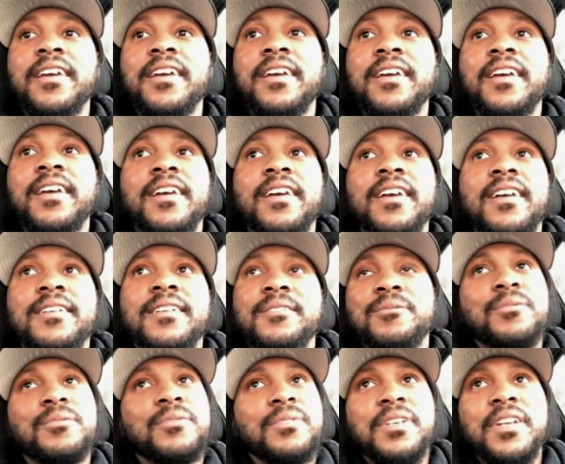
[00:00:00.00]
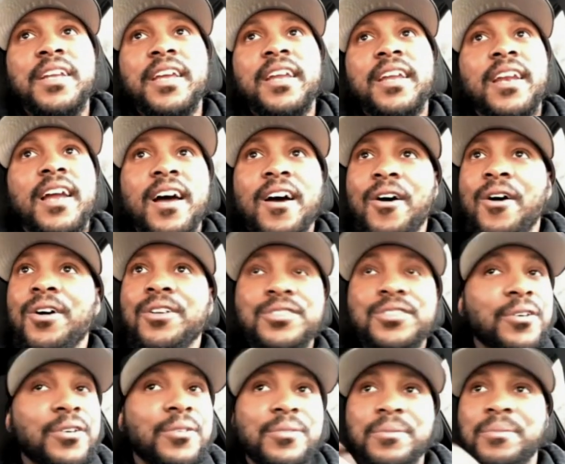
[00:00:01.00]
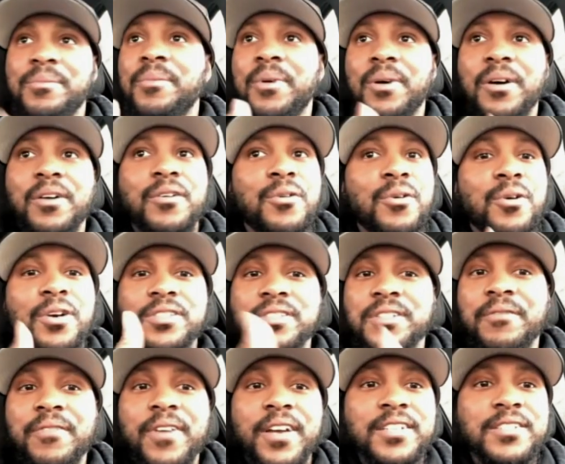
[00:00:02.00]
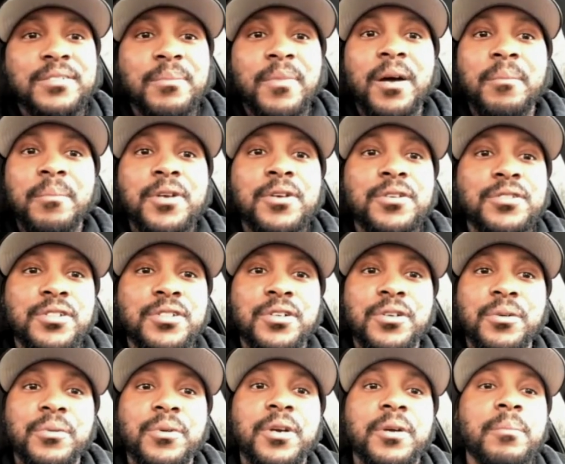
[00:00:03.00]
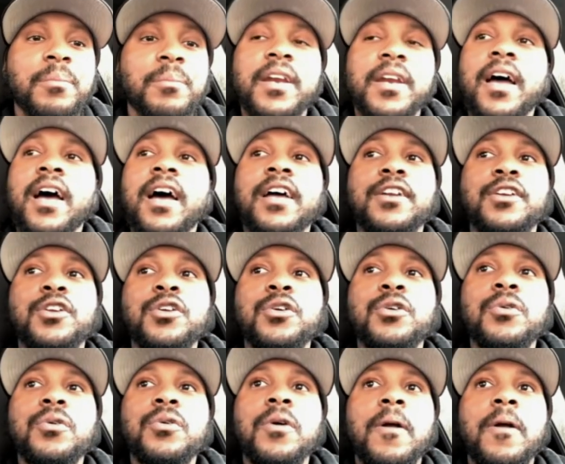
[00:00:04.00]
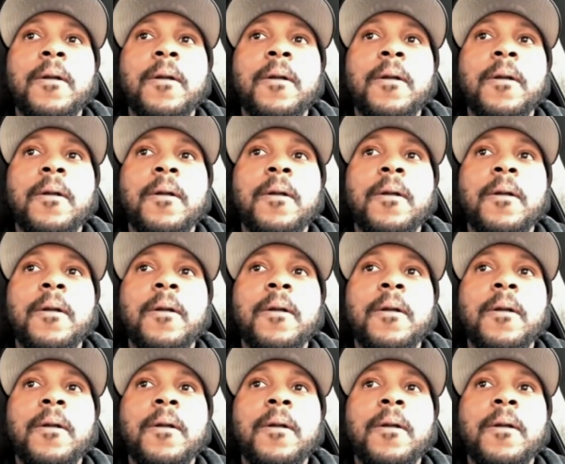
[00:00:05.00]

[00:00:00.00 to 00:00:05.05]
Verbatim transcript: And then, then I also, of course, invest in my music career.